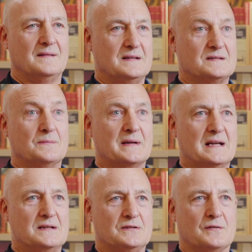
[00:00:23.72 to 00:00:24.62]
At the Atomic
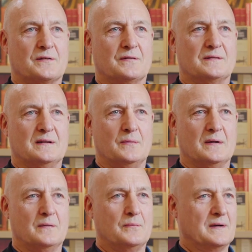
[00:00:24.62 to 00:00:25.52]
Energy Authority,
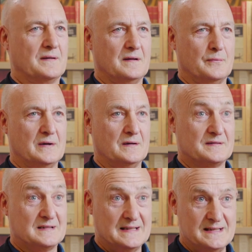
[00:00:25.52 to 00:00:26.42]
we're one of the
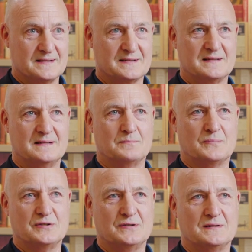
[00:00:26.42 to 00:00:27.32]
world's leaders in
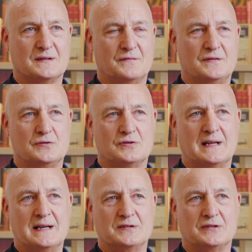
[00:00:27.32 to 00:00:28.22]
producing fusion
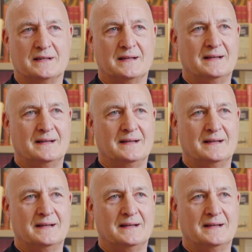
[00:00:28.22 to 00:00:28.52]
energy.